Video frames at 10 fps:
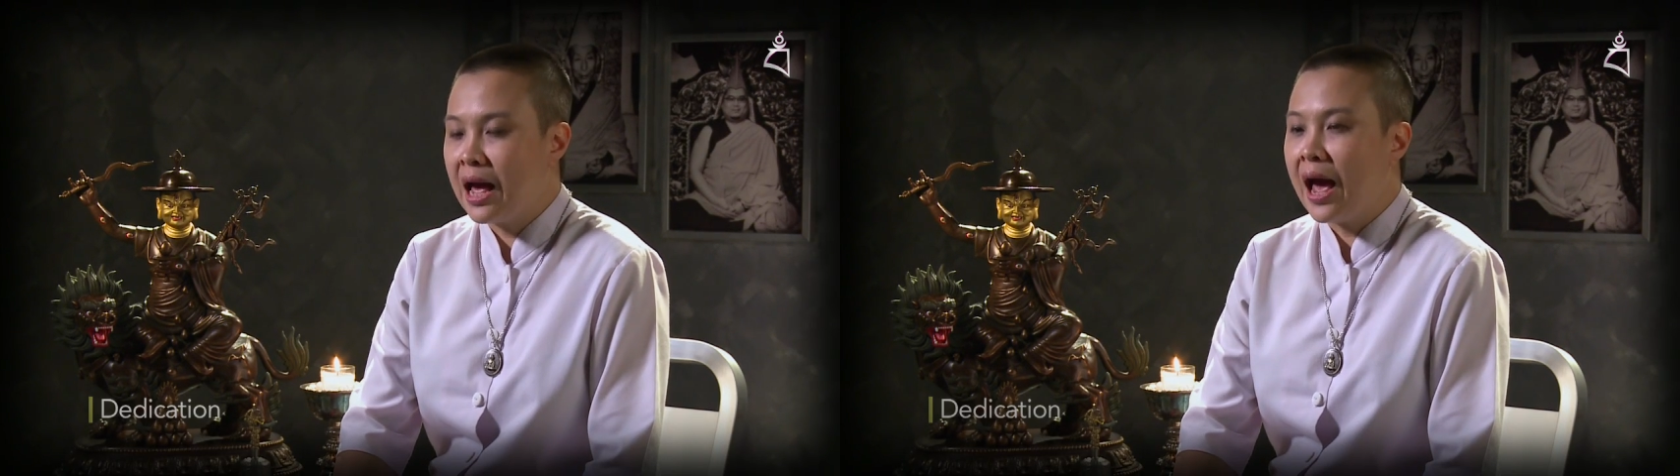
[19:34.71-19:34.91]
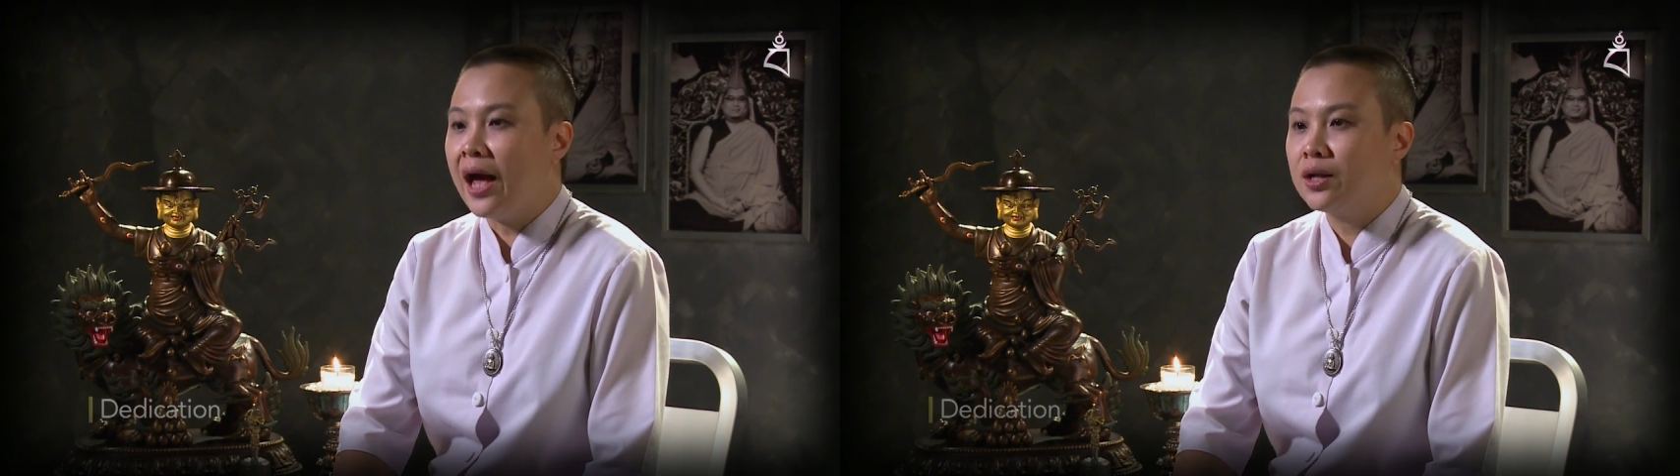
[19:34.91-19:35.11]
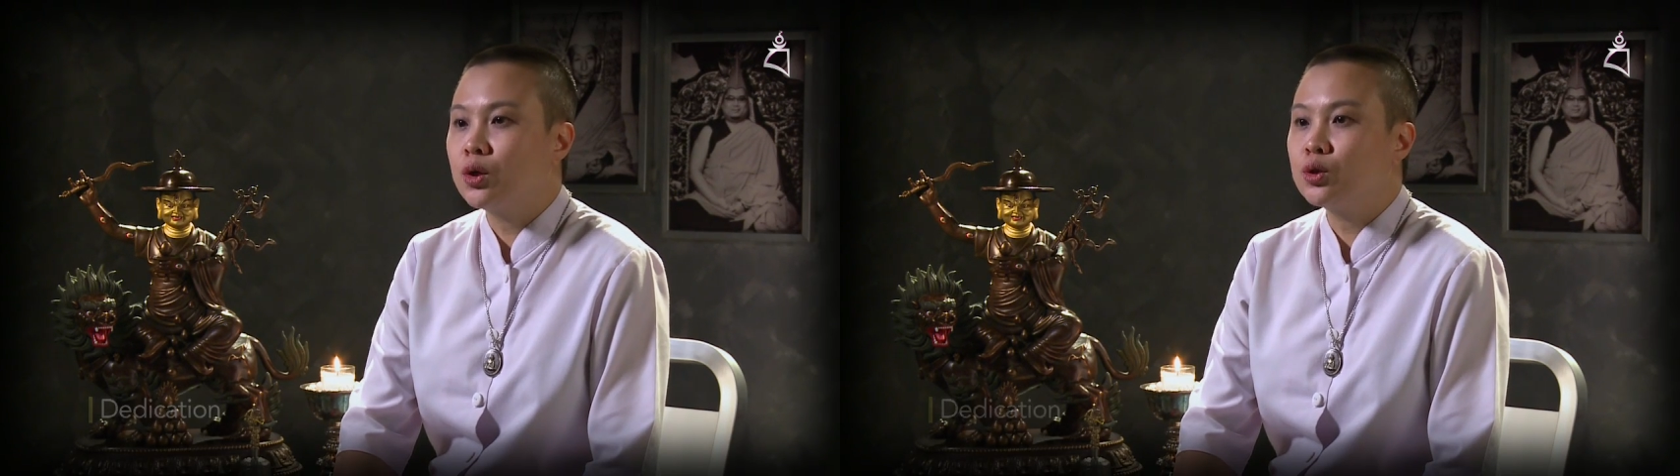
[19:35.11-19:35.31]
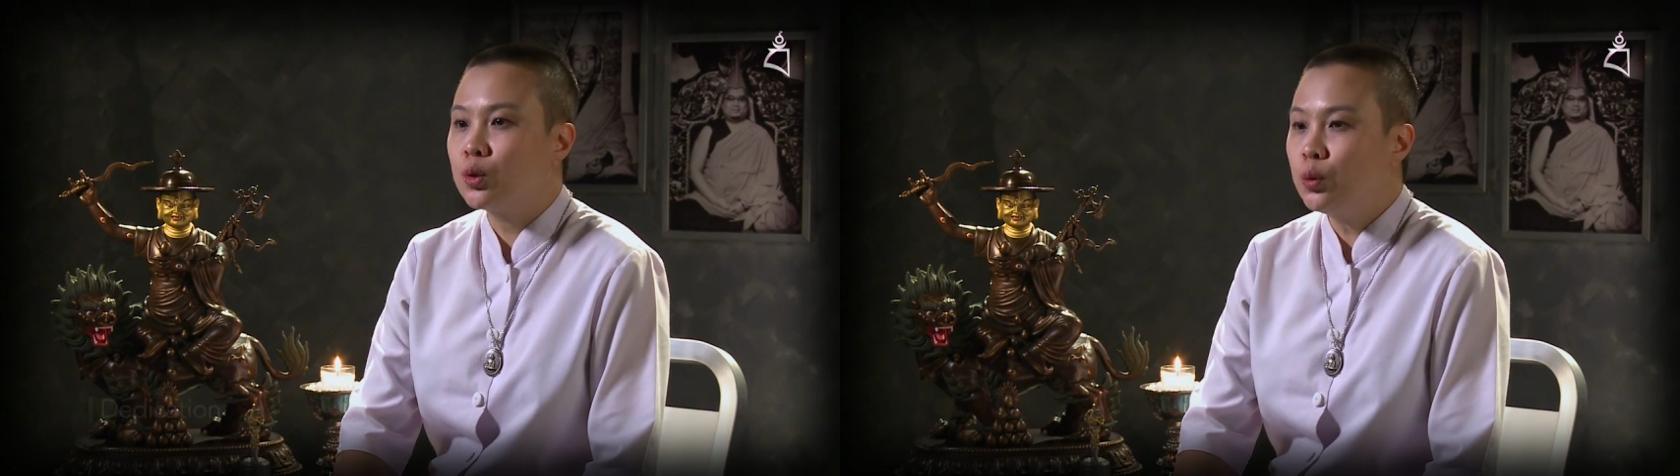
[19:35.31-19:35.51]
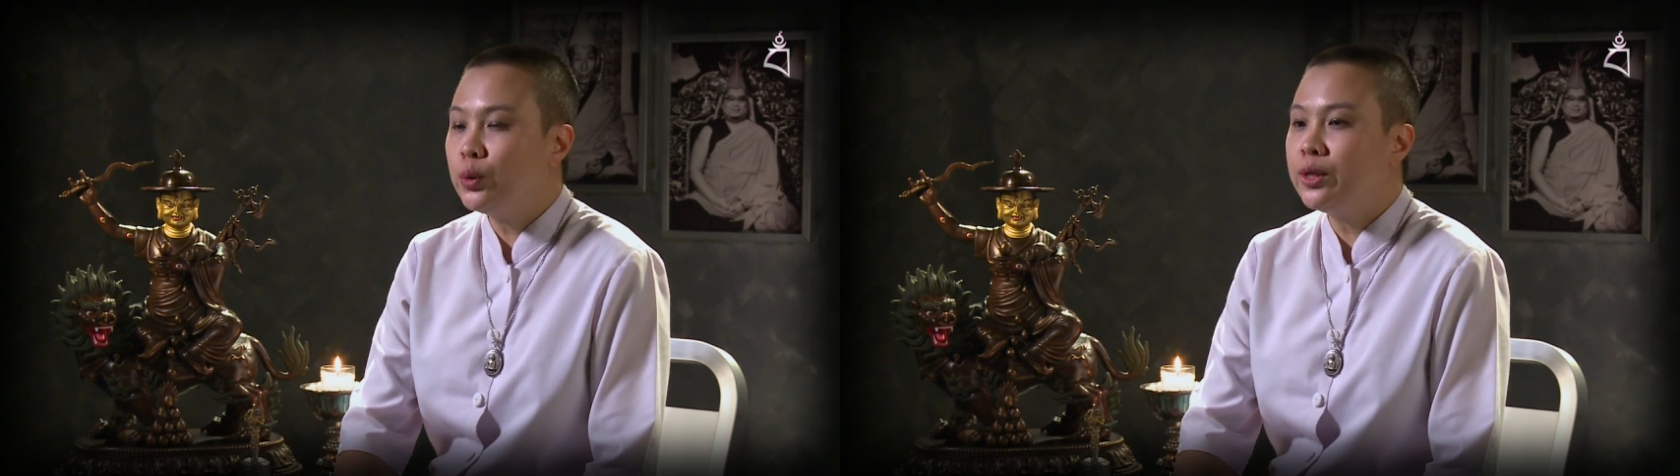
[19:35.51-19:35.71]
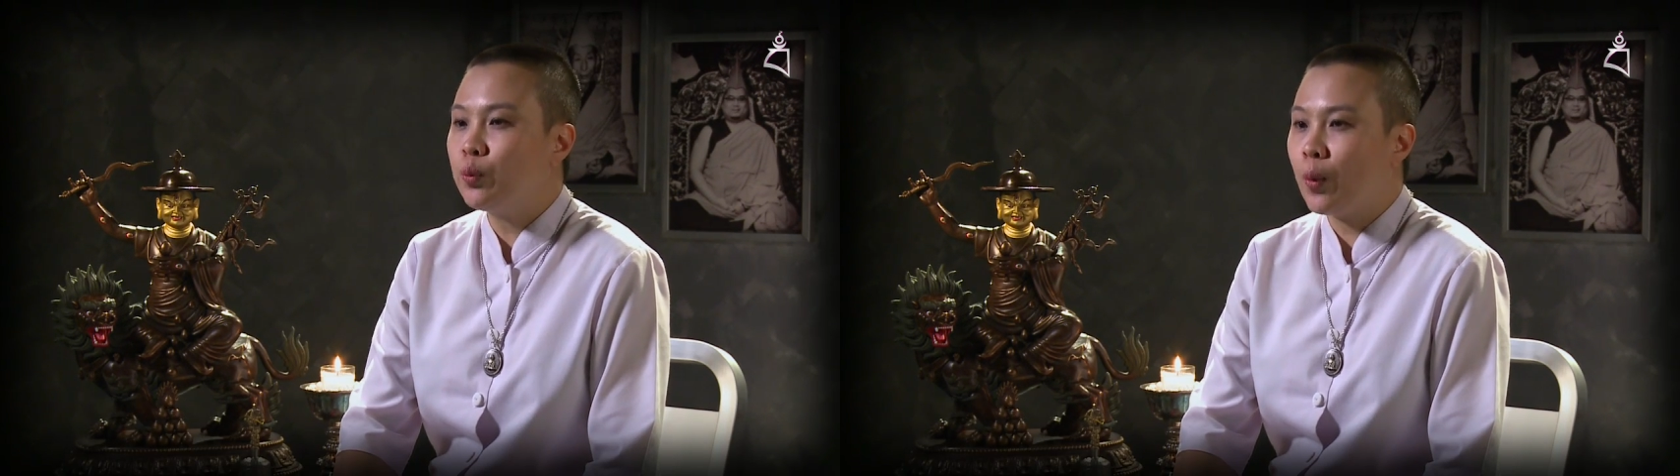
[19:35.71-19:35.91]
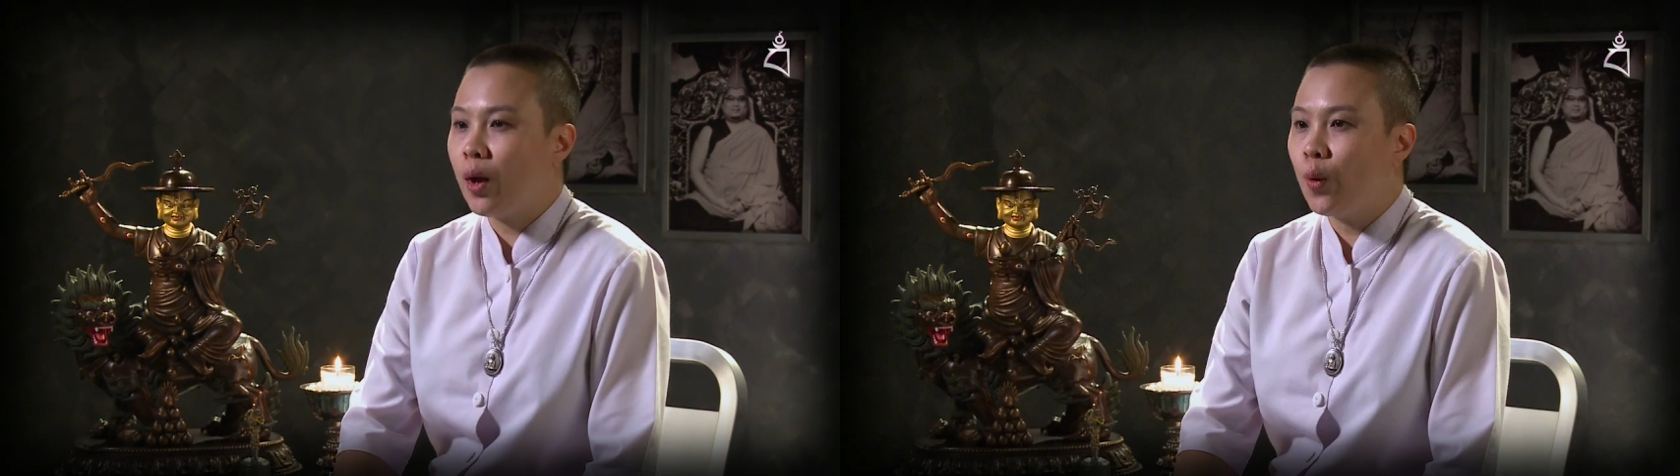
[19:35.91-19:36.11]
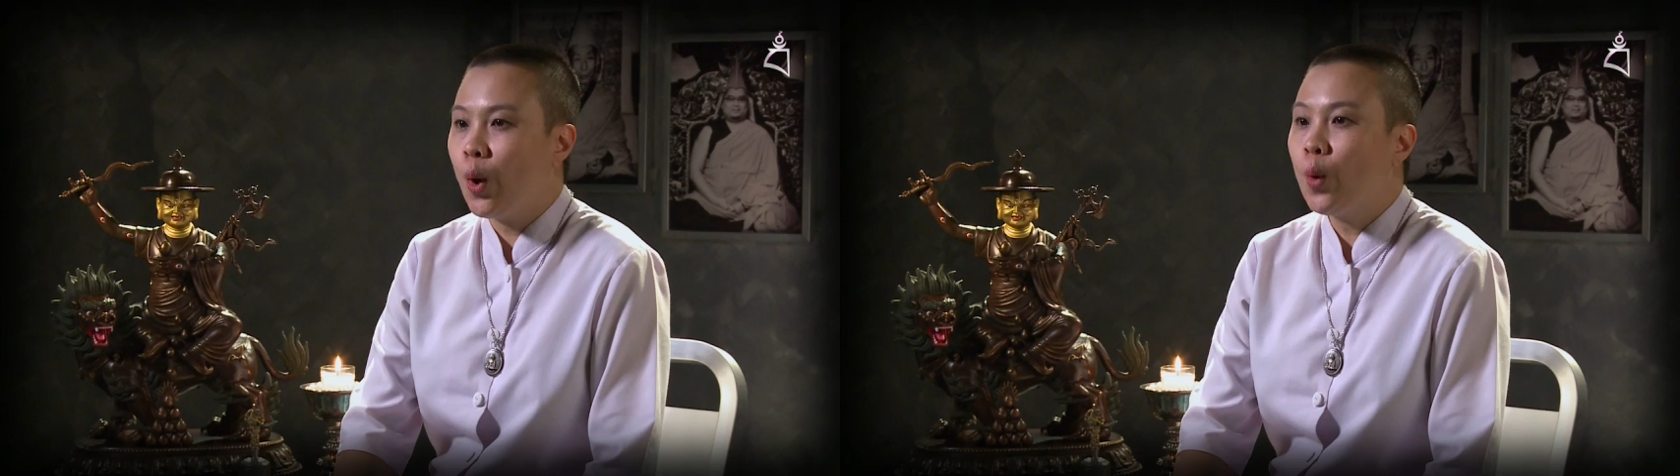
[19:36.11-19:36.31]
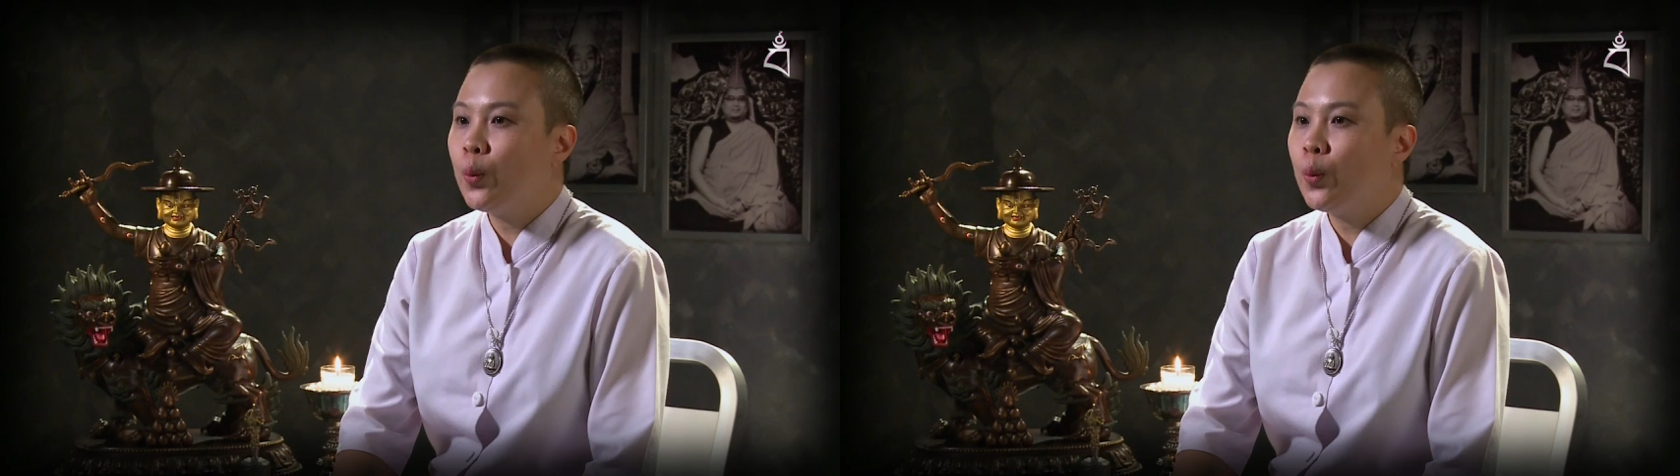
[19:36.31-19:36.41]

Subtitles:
and conclude it well